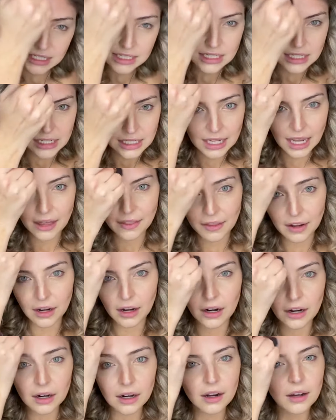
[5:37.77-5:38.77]

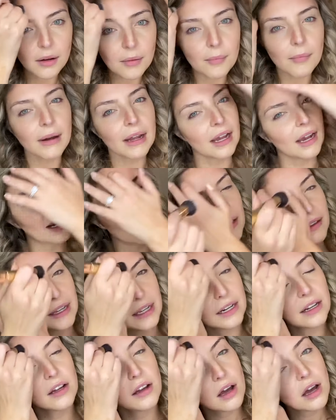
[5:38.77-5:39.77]
together my highlight
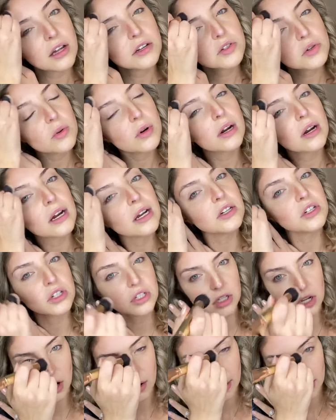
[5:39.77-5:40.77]
and contour and
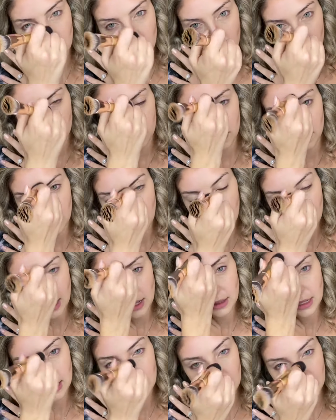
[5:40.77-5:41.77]
just going over the
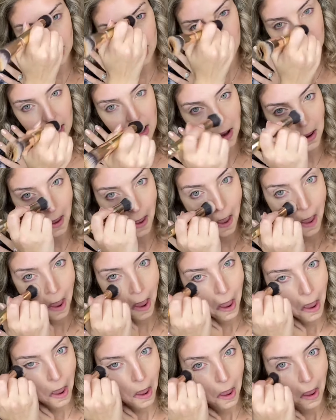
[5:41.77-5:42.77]
highlight again
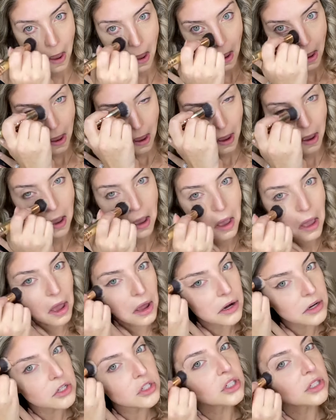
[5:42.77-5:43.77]

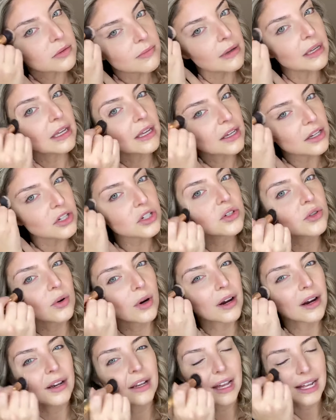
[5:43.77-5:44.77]
and just making
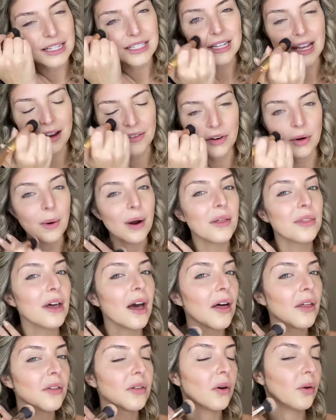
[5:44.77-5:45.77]
sure it gets everywhere.
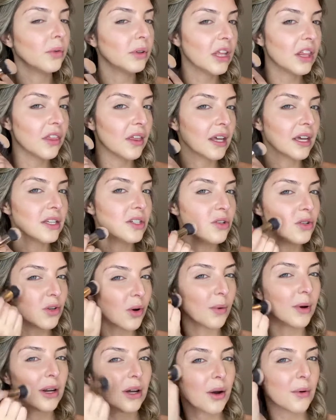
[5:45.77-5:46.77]
The only thing is you don't
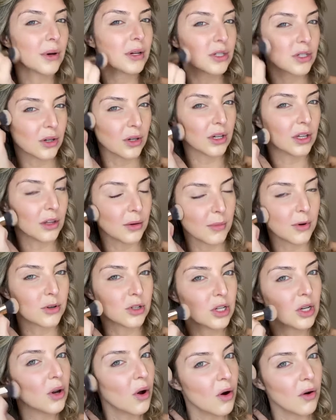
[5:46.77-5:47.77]
want to go in a circular
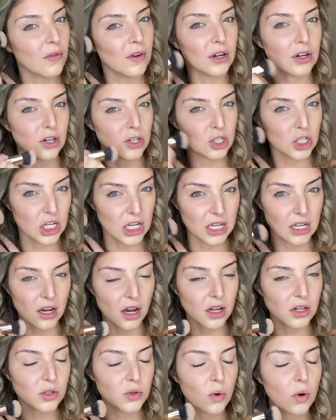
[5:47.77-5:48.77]
motion over your cheek
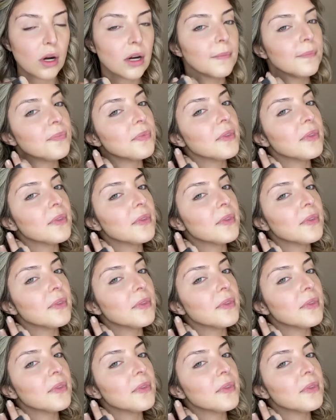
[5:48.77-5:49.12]
contour.